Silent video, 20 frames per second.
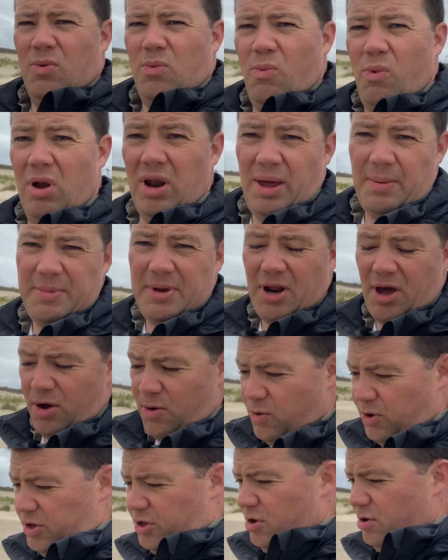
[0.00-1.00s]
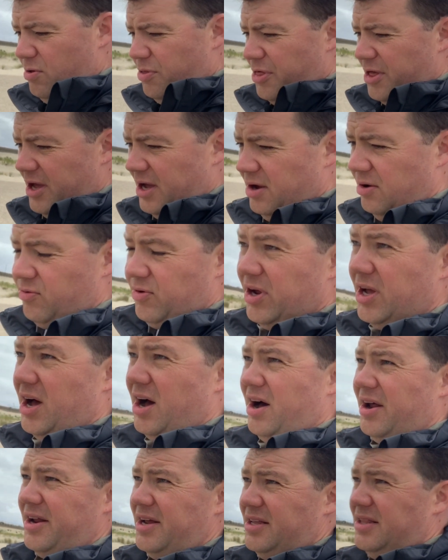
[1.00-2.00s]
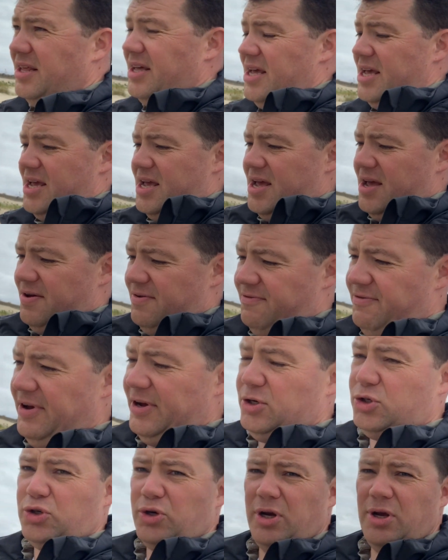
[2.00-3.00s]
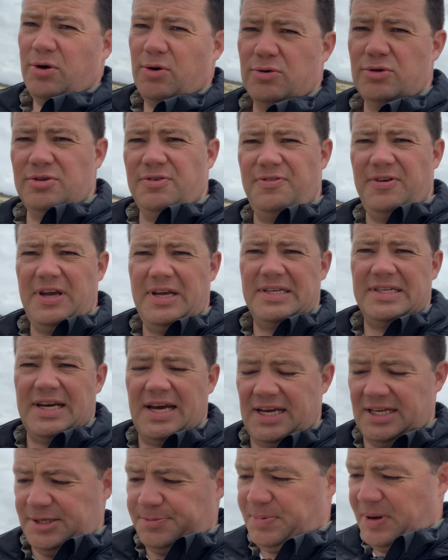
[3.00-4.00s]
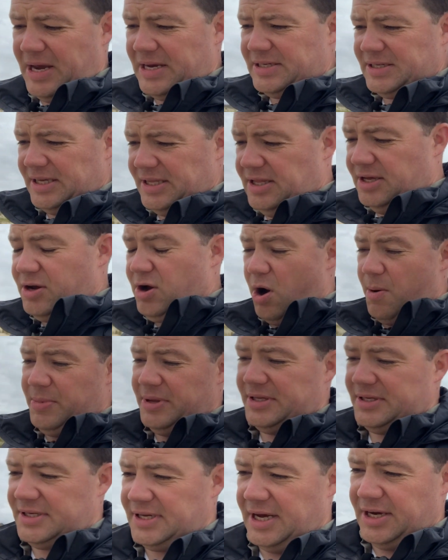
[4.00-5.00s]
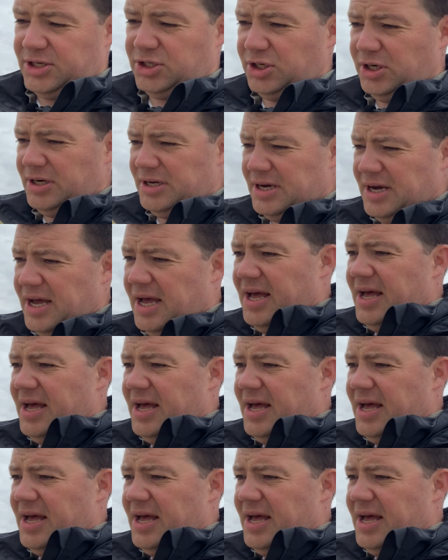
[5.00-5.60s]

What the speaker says: Well, let me know what you think regarding the victory or defeat aspect in the comment section.